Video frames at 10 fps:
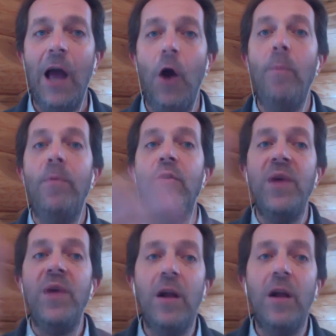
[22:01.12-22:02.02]
open a
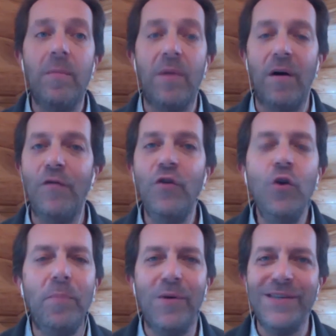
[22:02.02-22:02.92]
realm of new
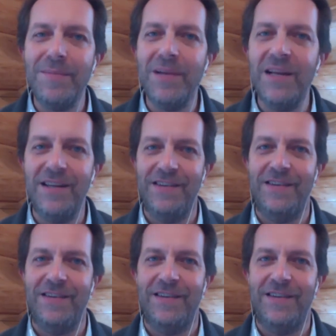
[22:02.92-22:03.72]
possibilities